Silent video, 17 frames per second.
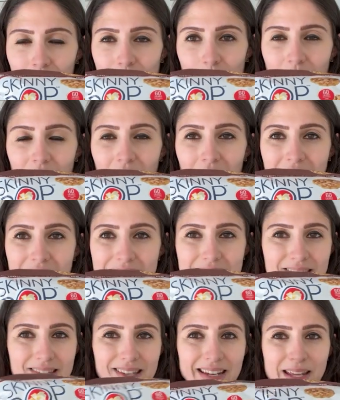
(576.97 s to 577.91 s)
We got
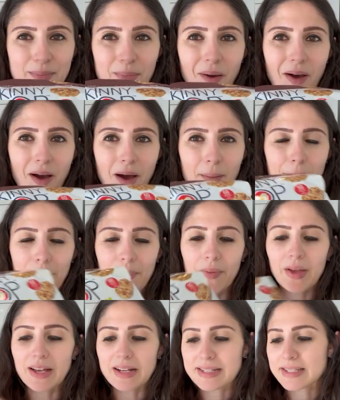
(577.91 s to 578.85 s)
Skinny Pop,
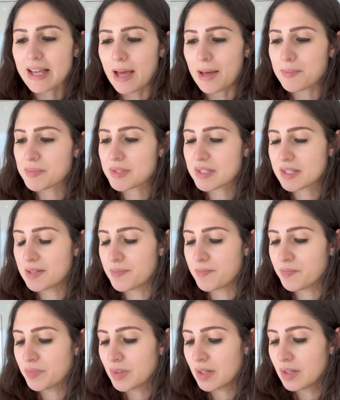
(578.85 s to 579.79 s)
except
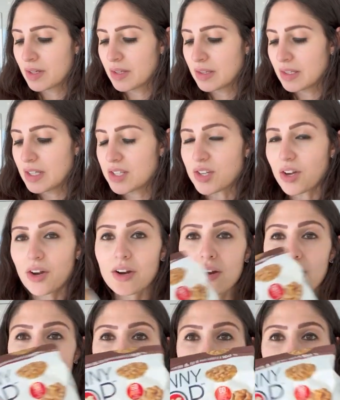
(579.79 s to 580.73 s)
these
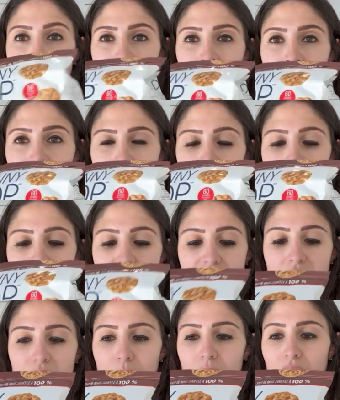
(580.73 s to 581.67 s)
are
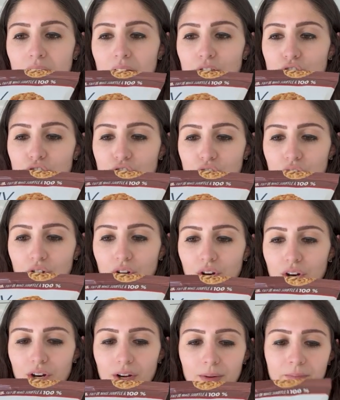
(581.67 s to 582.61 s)
cinnamon and
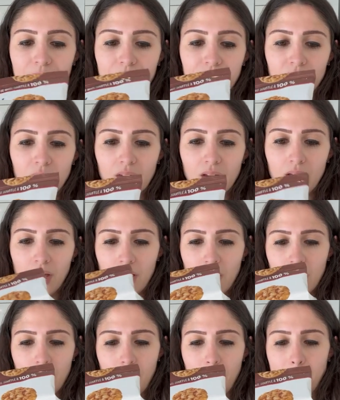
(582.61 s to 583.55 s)
sugar
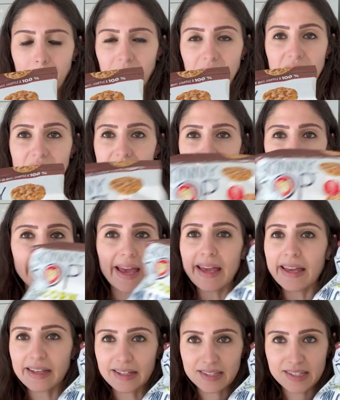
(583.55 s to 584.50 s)
mini
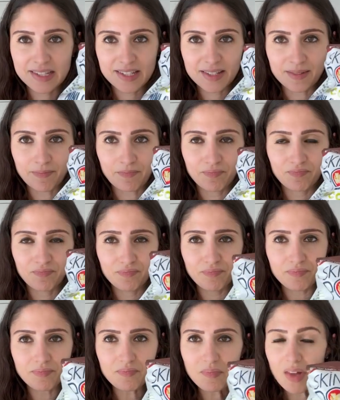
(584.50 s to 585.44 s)
cakes.
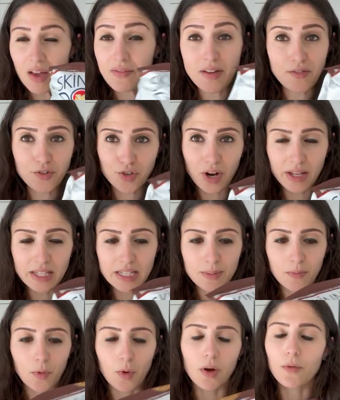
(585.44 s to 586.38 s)
I've never tried
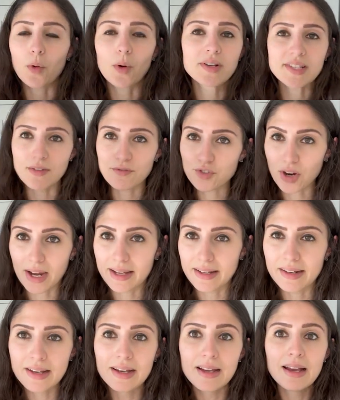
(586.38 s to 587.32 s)
these before. Of course, I've
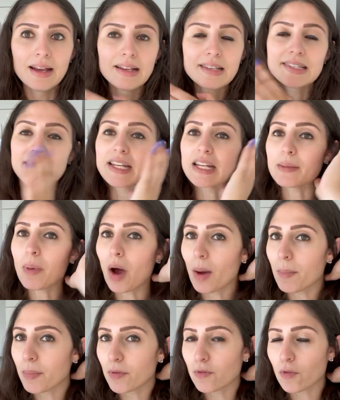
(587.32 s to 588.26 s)
tried Skinny
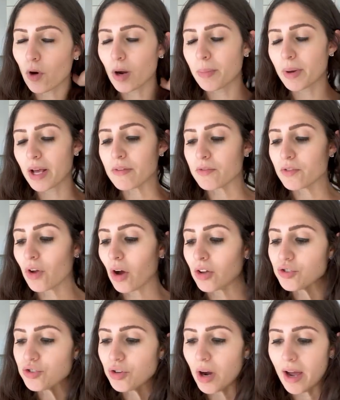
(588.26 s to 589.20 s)
Pop before, but I've
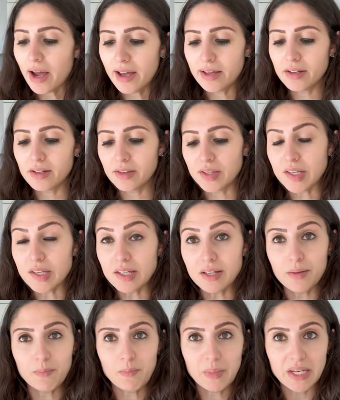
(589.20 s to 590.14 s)
not tried
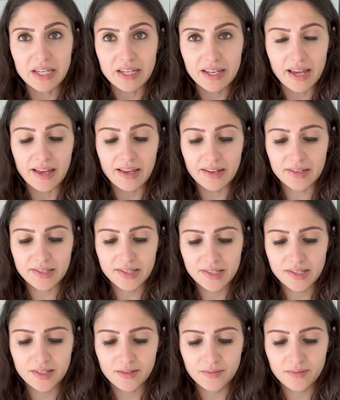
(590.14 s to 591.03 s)
the mini cakes.